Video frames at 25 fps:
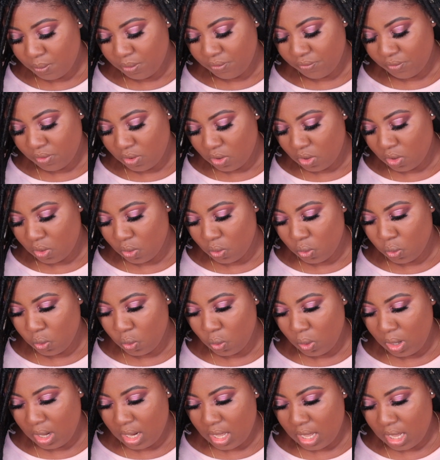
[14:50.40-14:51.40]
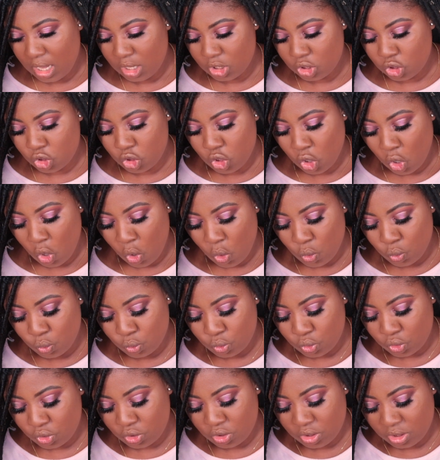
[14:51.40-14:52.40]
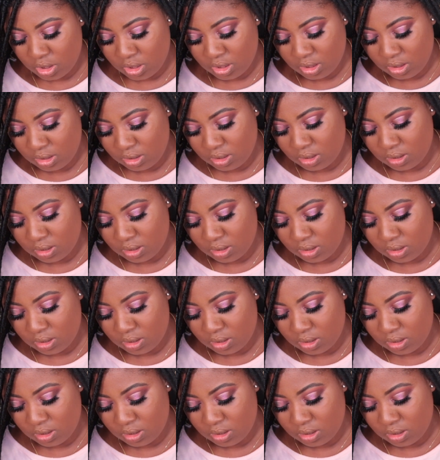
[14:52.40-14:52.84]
we've got Hoola Toasted.